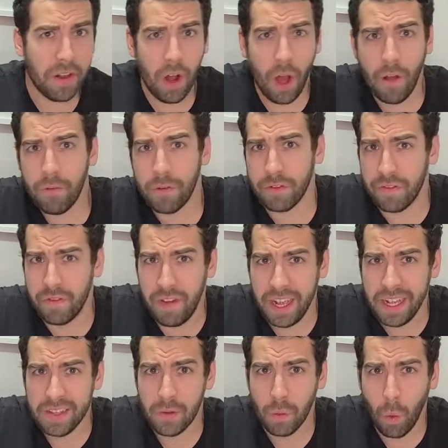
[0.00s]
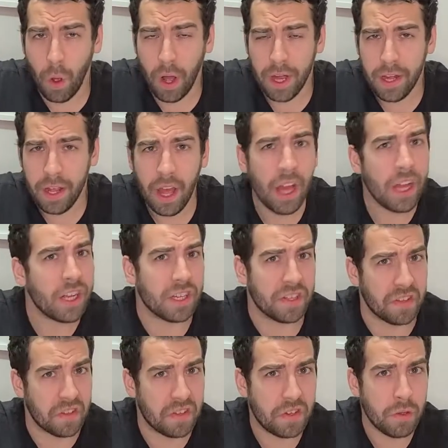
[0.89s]
off with Phase 1,
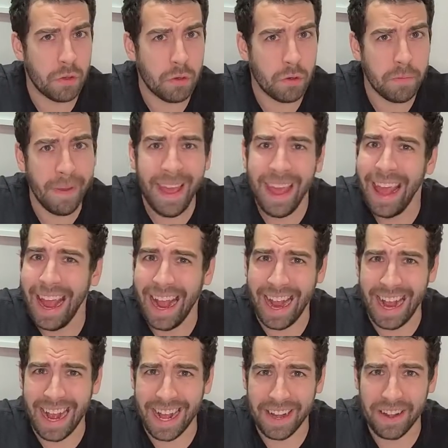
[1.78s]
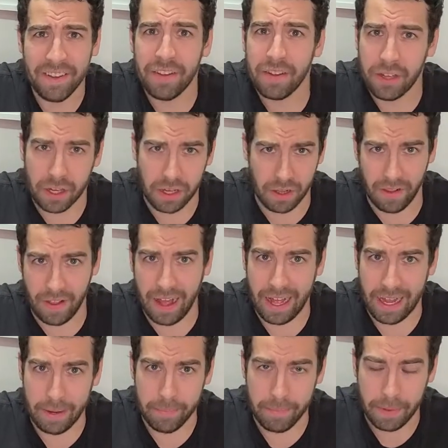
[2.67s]
Consume and
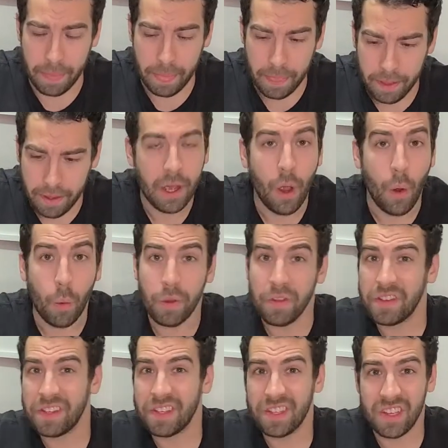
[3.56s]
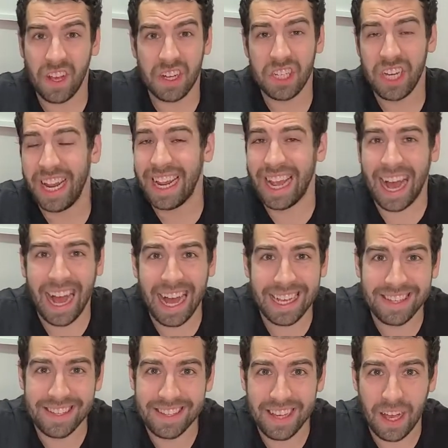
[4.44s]
Climb. With such a
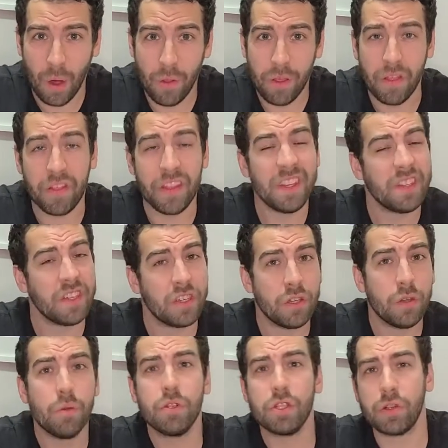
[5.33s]
high stealth, this huge